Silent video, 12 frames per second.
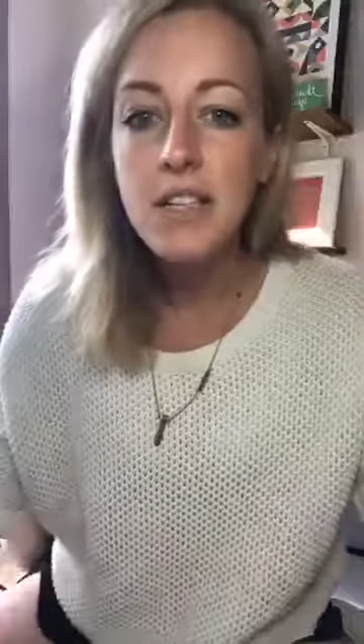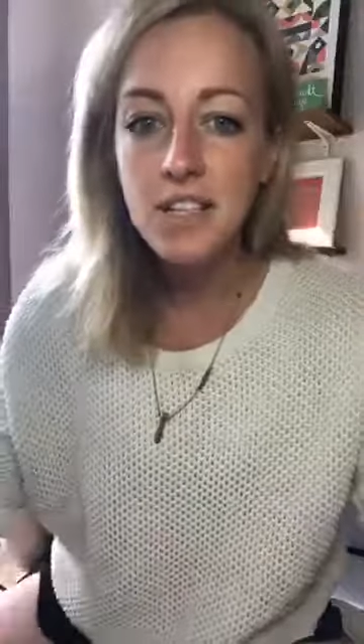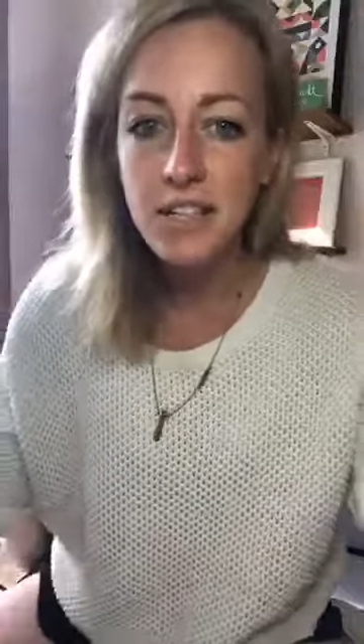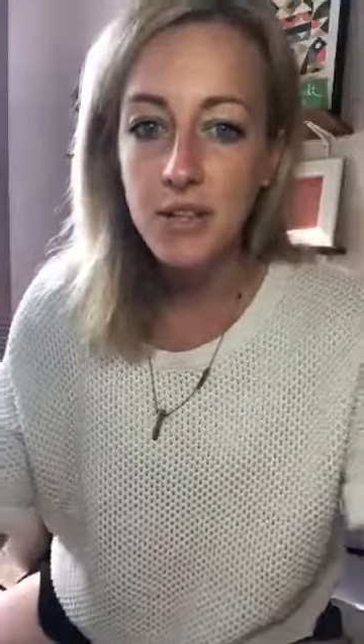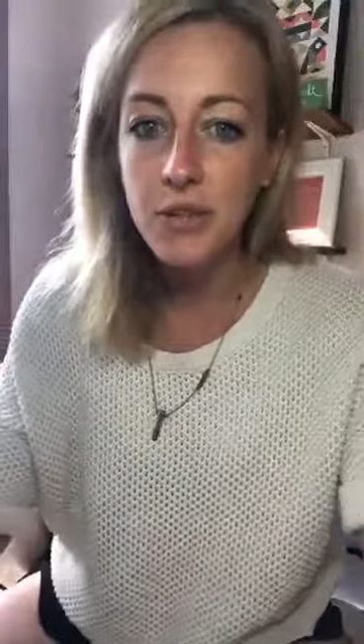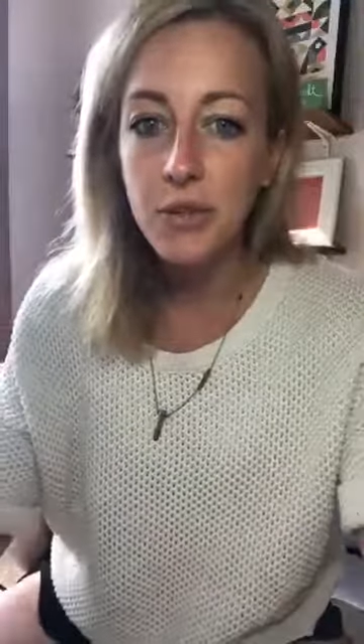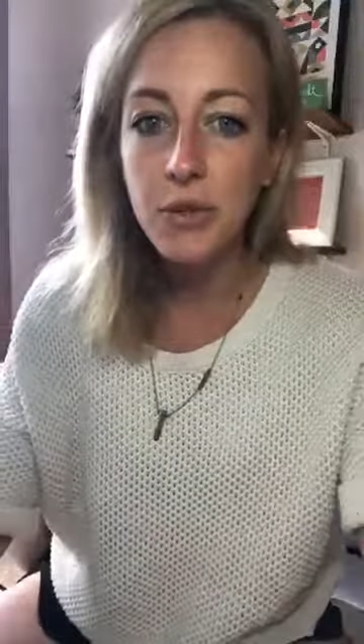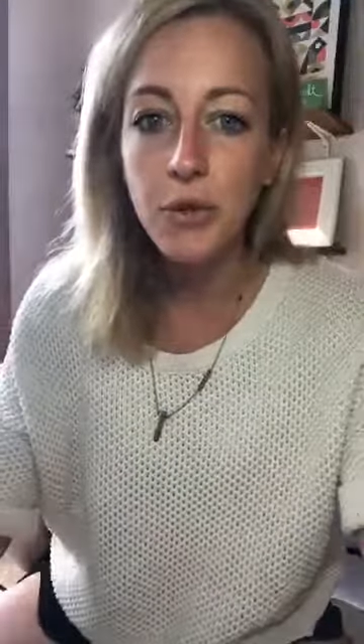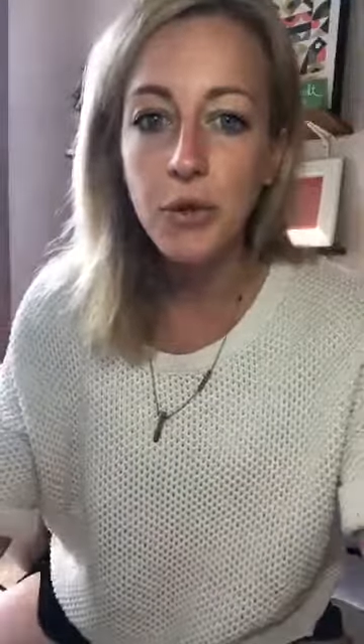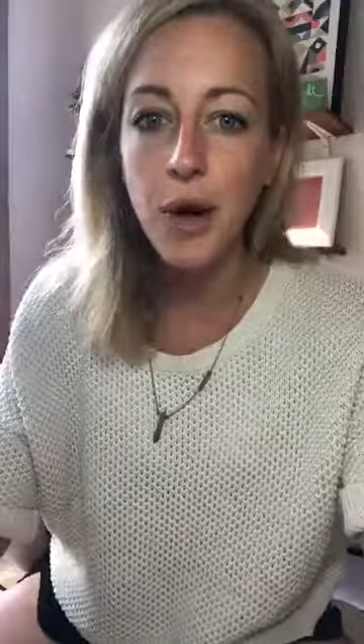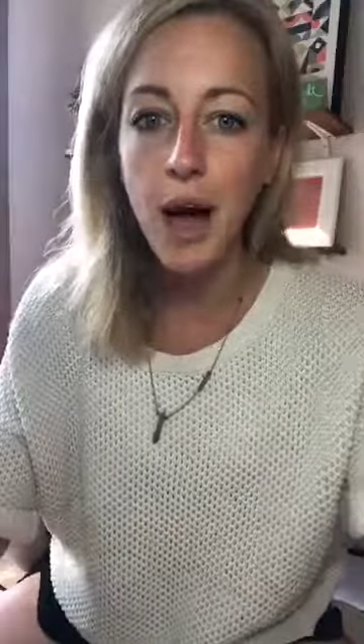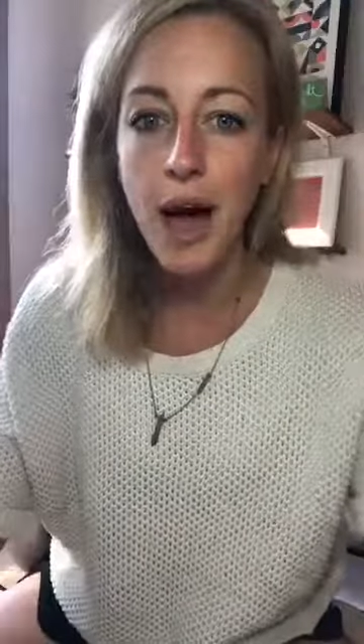
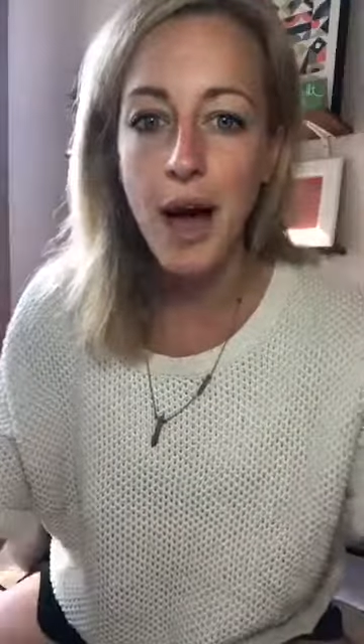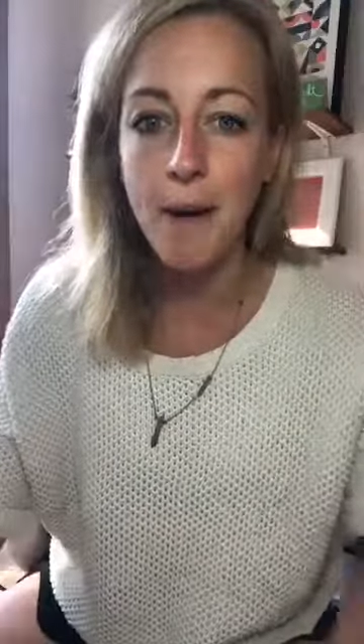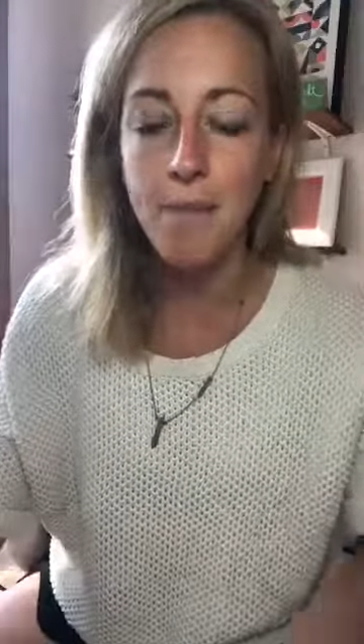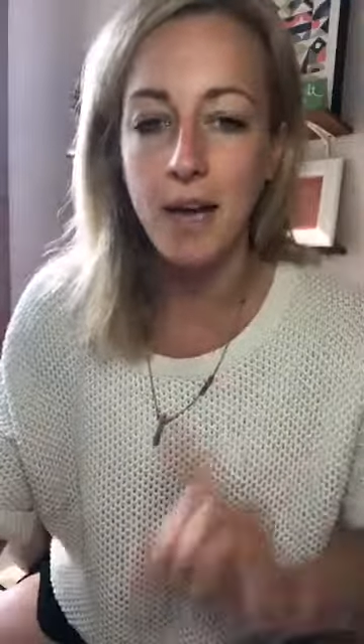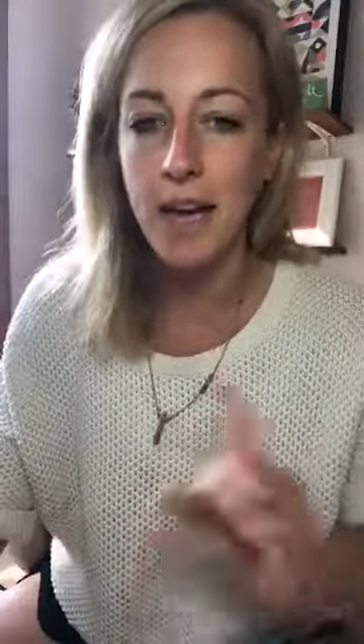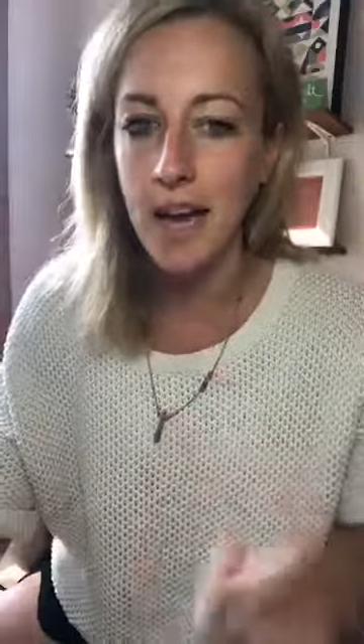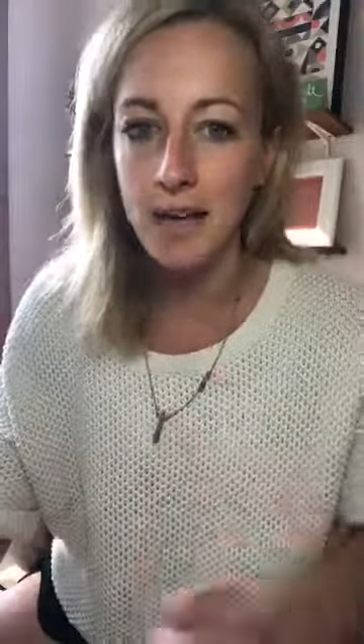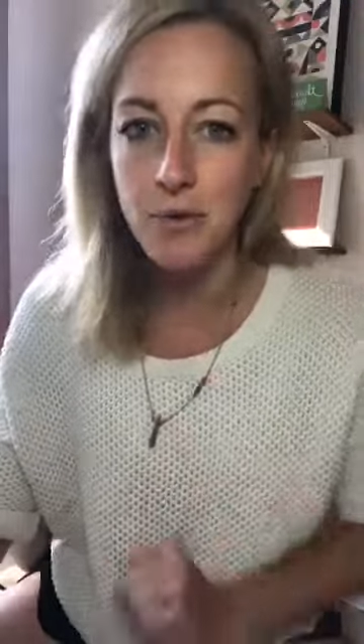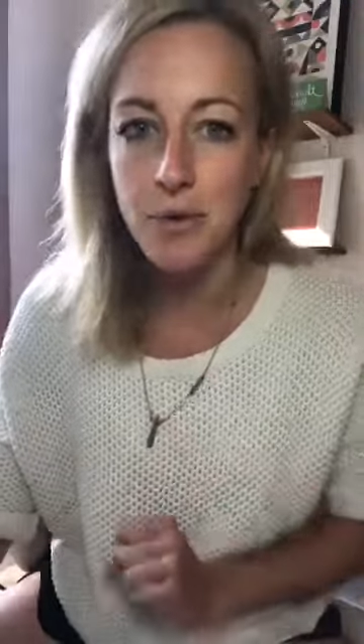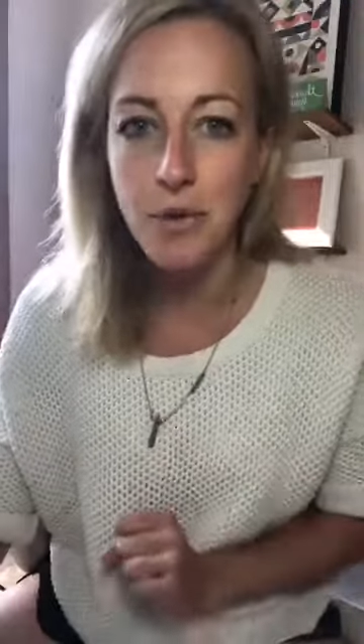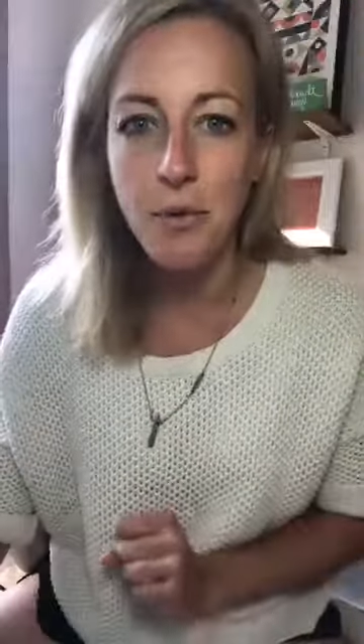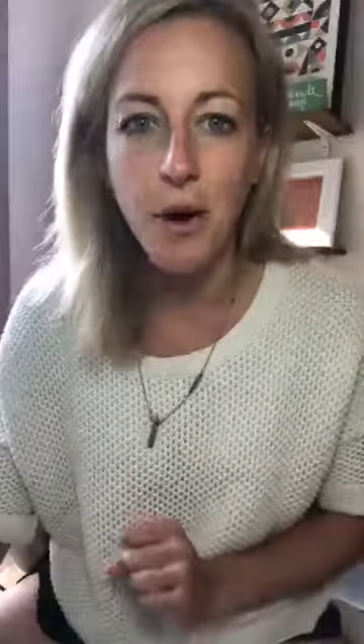to um, connect
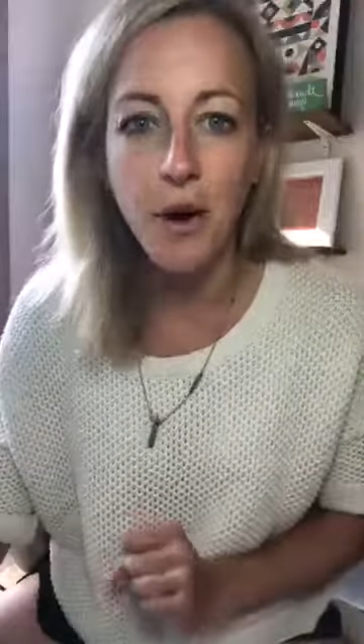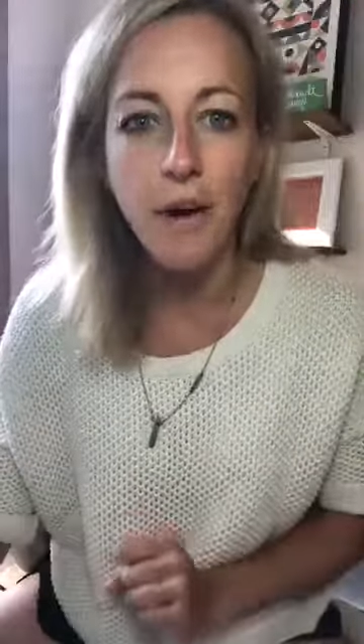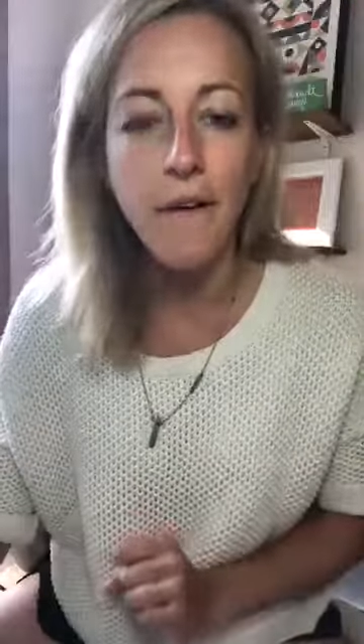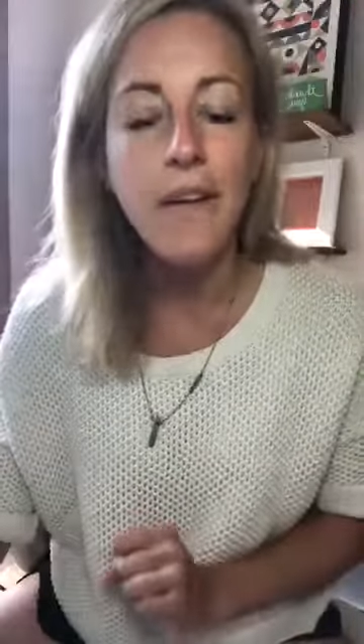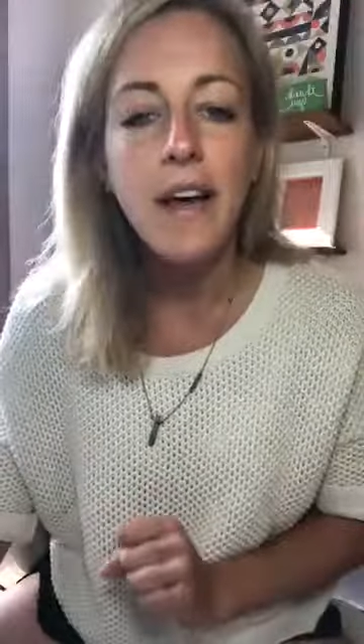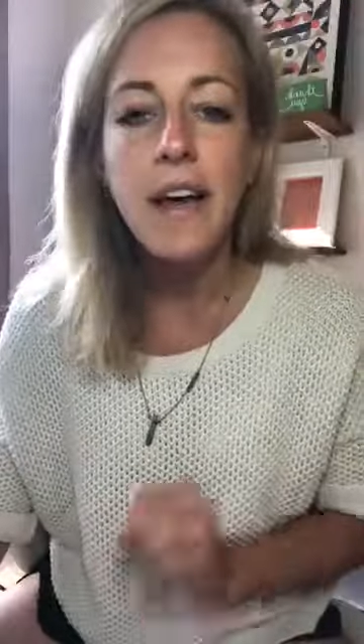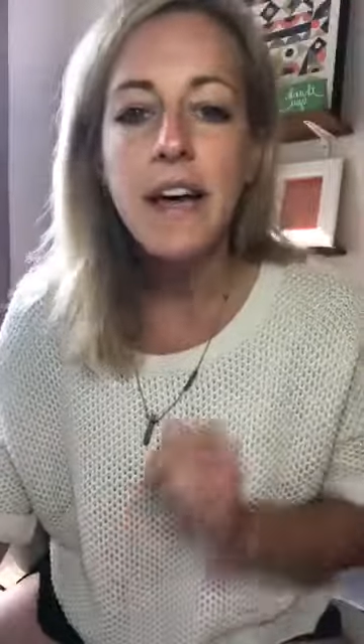with you all